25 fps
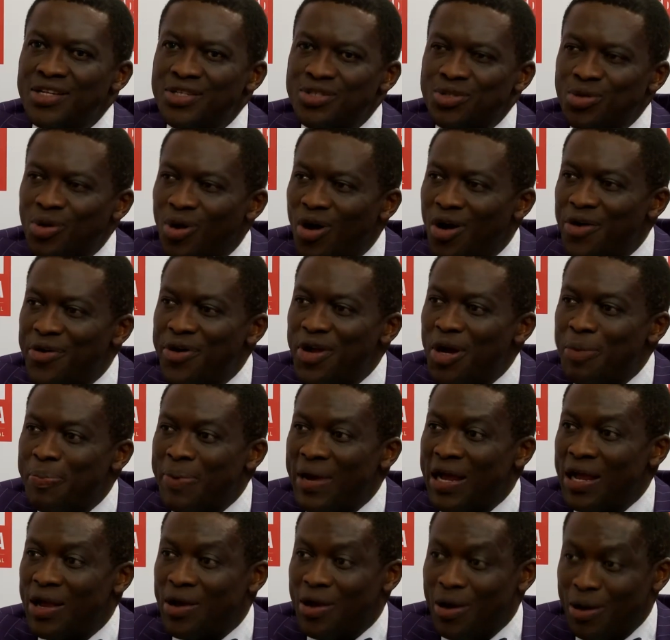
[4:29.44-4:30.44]
To hurry up
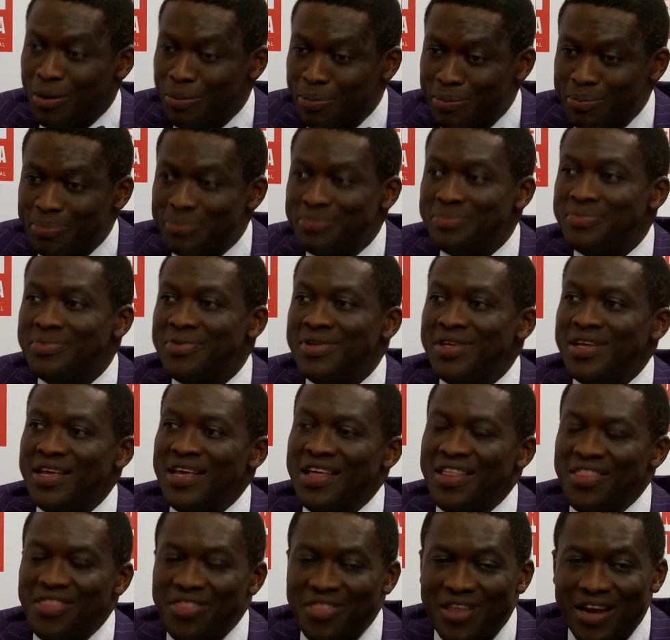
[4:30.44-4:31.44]
and come.
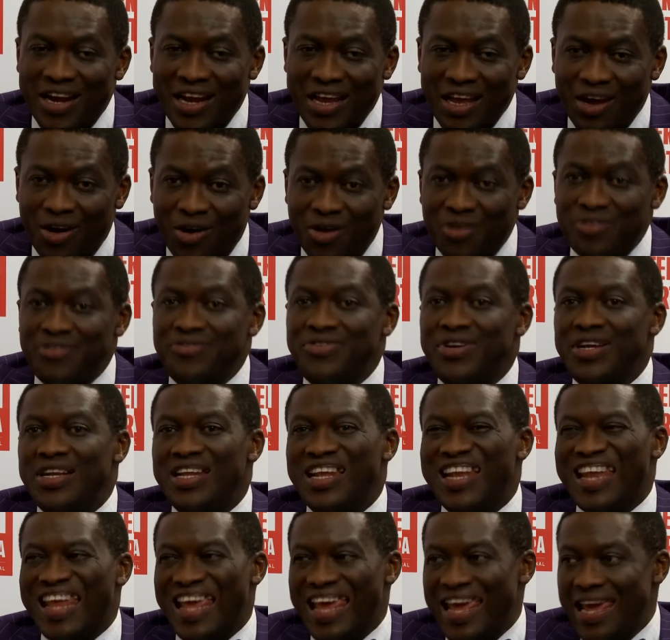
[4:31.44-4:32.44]
There are
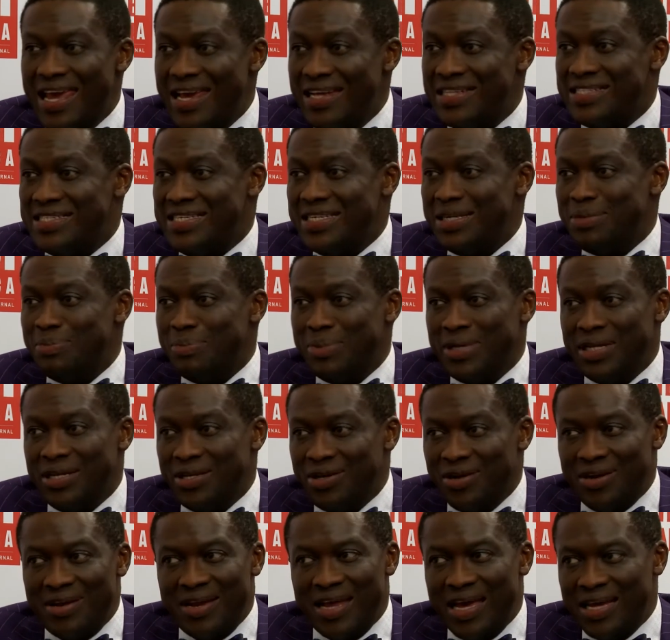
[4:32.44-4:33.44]
180
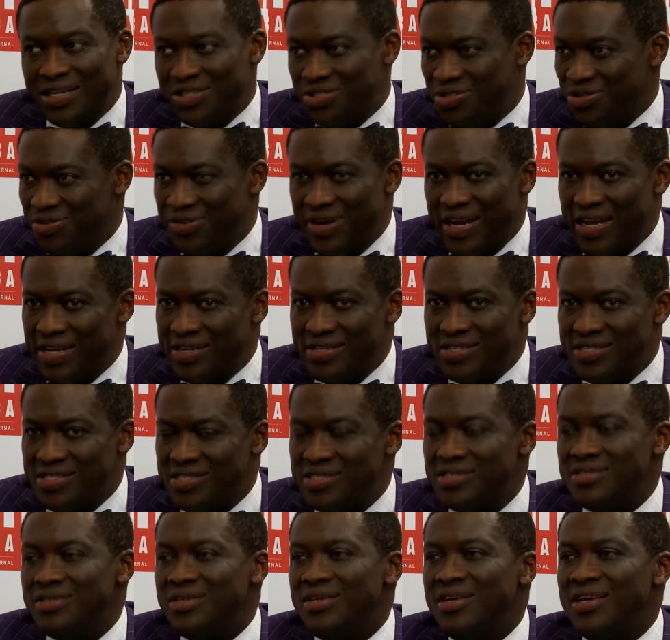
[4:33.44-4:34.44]
million
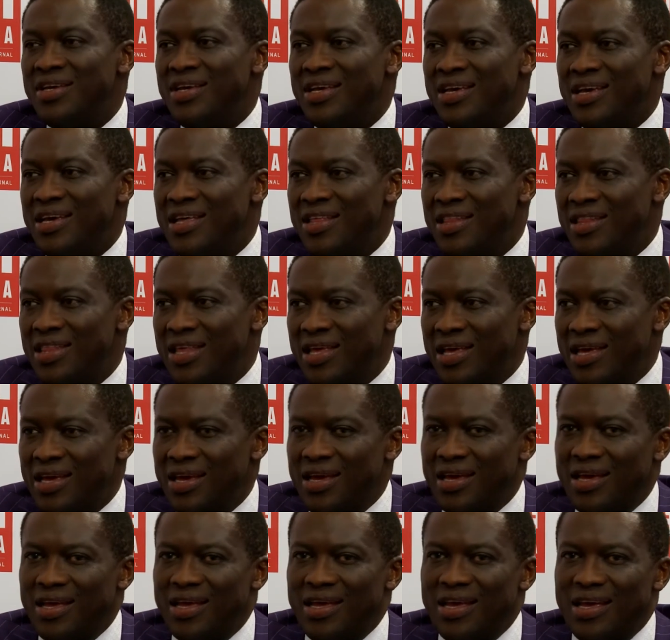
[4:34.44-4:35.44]
Nigerians.
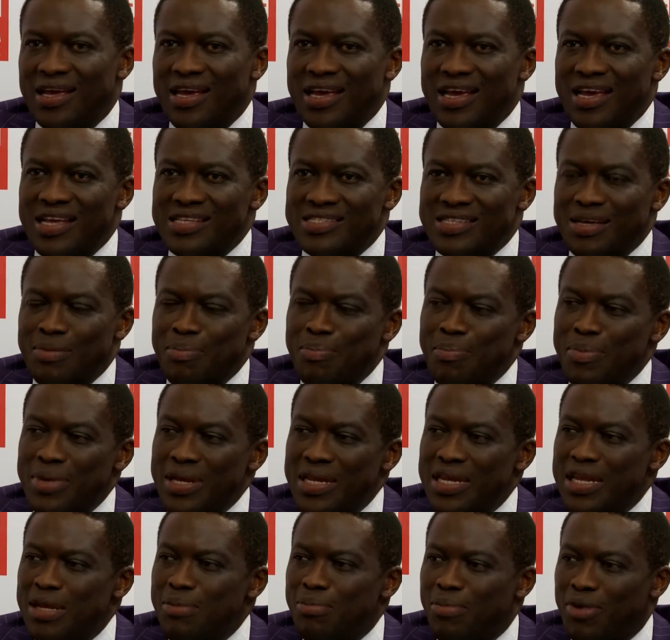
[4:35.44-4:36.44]
There is a
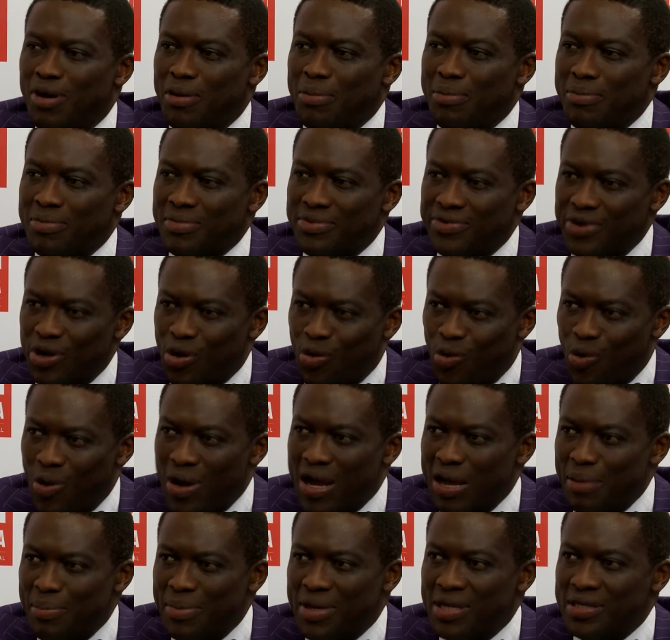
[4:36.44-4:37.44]
minimum
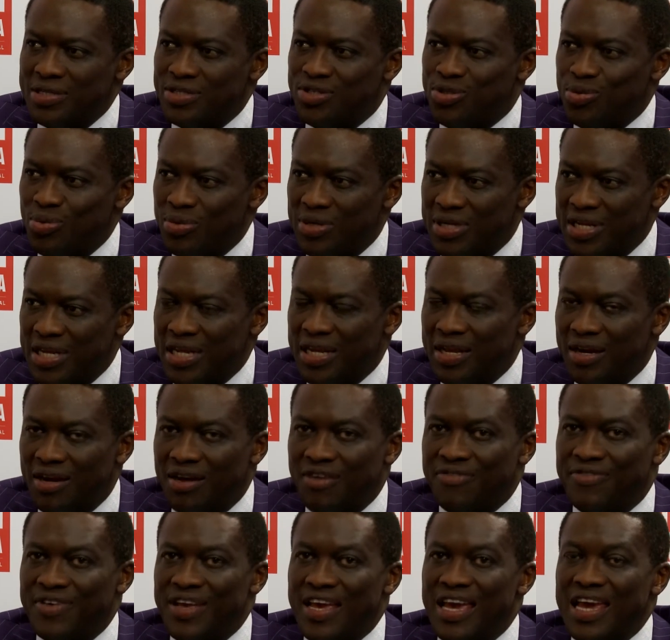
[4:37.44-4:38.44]
requirement today
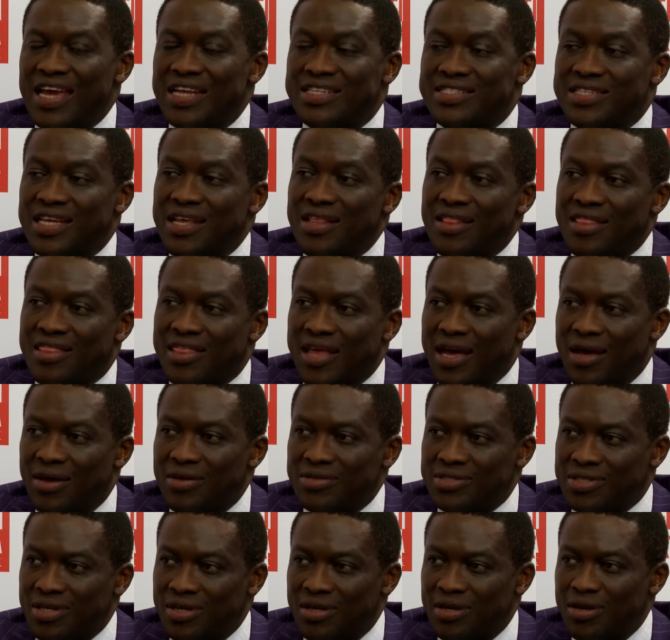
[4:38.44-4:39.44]
of
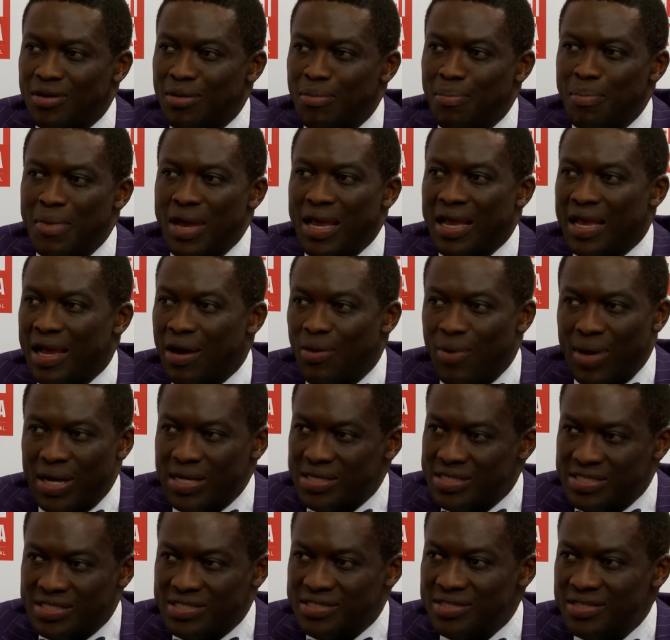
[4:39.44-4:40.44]
18,000
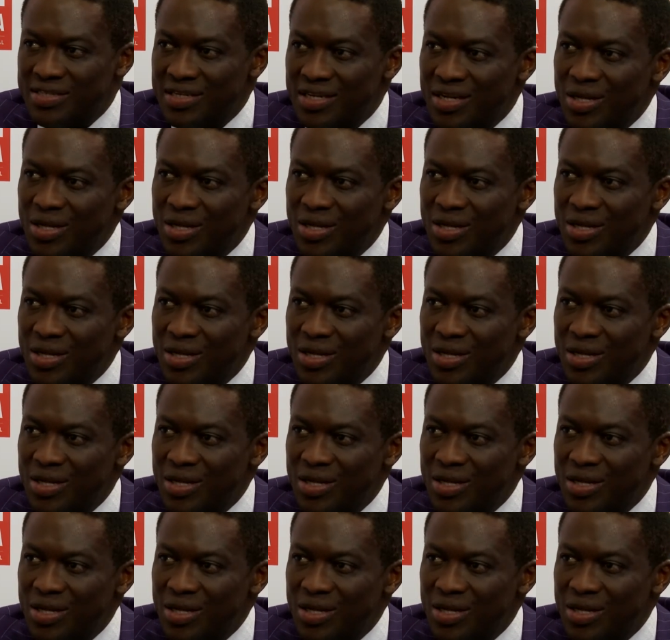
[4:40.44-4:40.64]
megawatts.